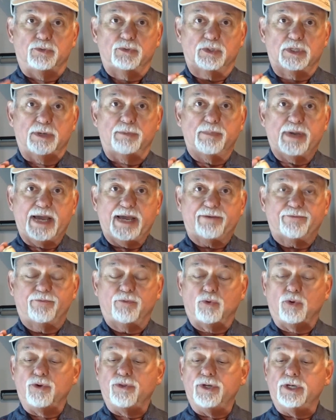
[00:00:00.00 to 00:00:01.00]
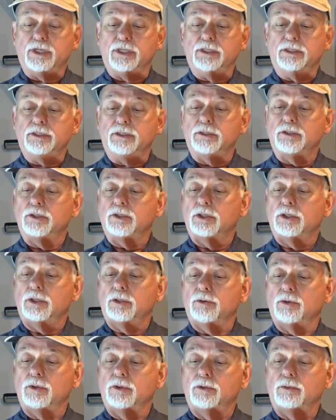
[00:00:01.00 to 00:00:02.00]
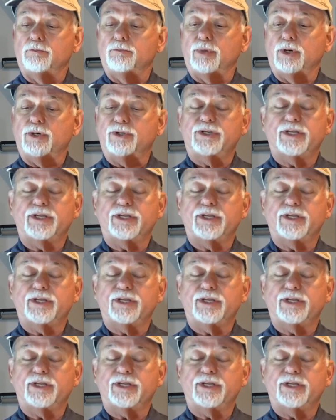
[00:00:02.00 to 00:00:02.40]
come back for the burn